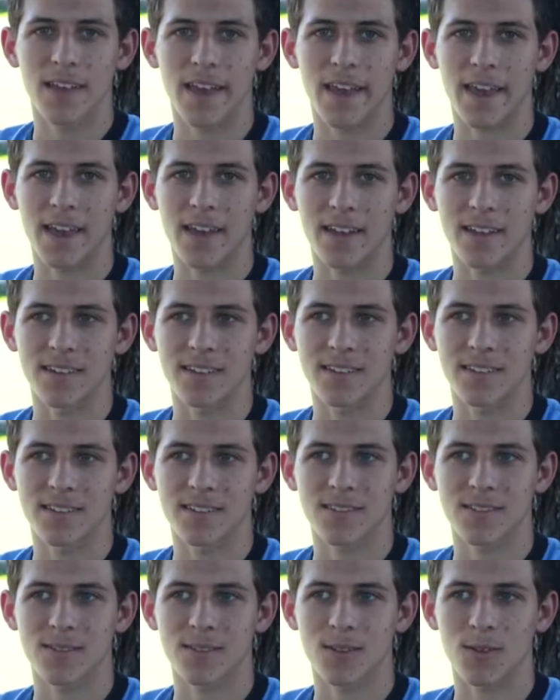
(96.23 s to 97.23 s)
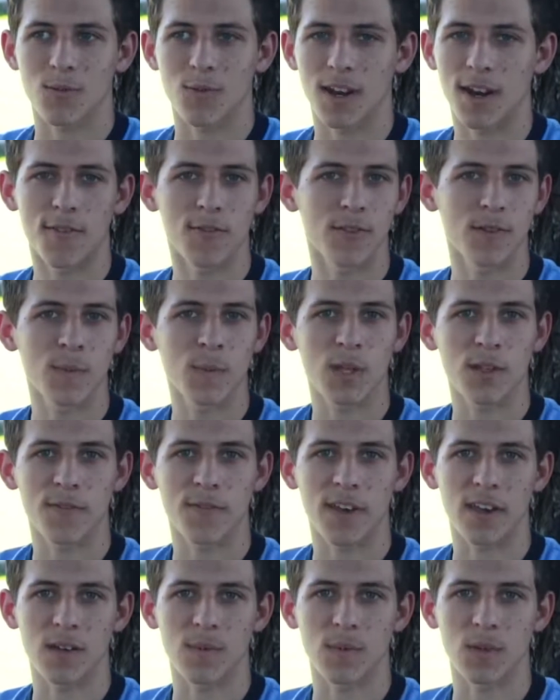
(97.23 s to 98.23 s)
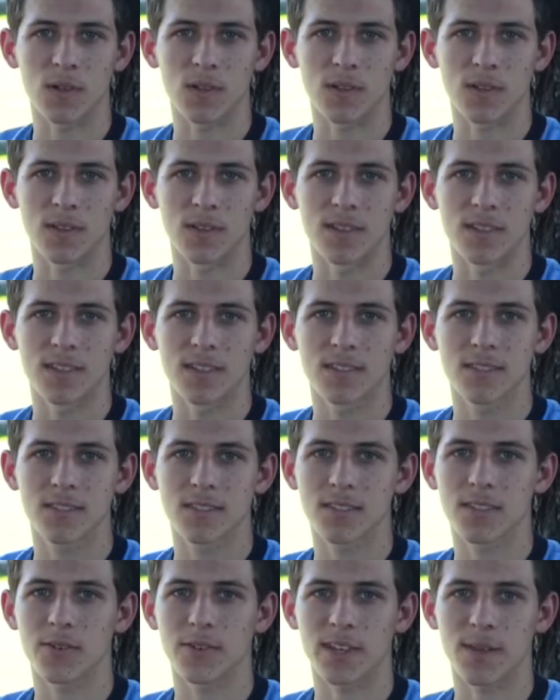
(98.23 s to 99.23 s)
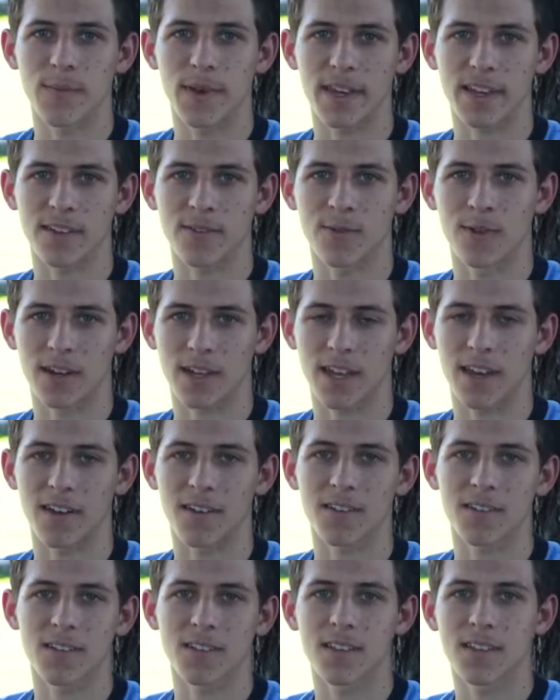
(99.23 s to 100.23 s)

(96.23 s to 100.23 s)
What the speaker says: and when everyone would be available, and so we can make it work out.